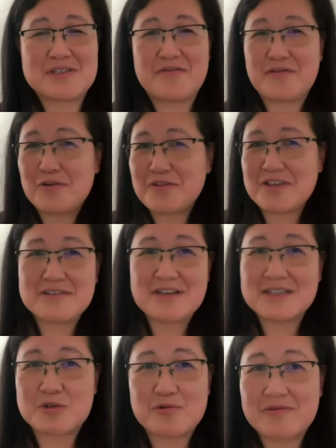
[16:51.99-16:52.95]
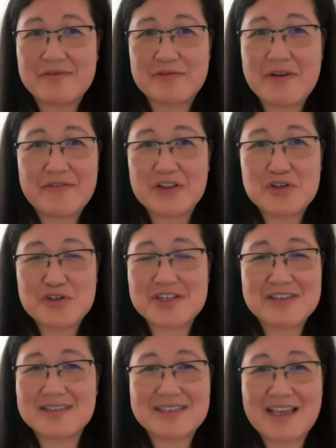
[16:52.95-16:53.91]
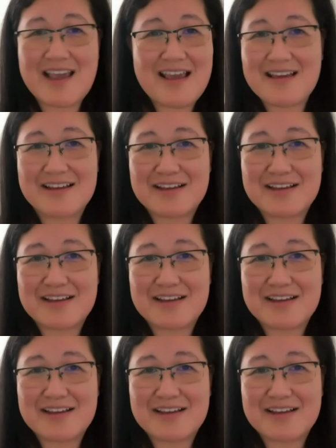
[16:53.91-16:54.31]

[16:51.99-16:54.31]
the 4th industrial revolution is here,